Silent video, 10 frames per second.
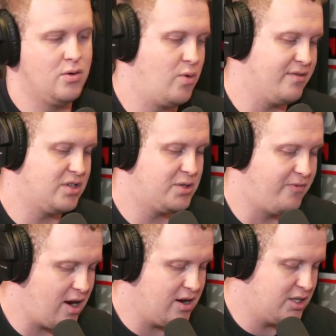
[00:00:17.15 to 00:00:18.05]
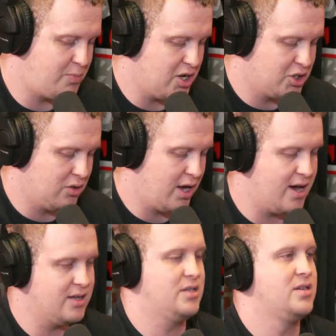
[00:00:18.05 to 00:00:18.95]
We have very special
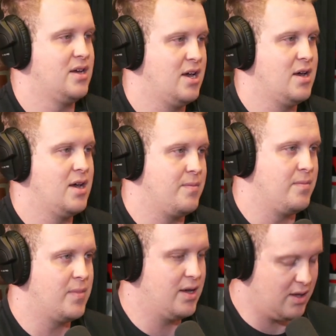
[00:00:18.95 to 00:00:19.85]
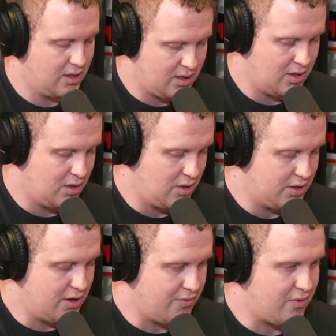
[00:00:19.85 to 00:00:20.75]
guest, my
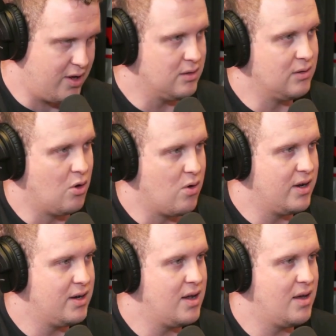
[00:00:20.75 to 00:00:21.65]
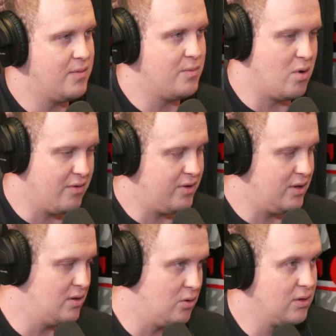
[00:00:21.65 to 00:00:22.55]
dear friend Lauren Murphy.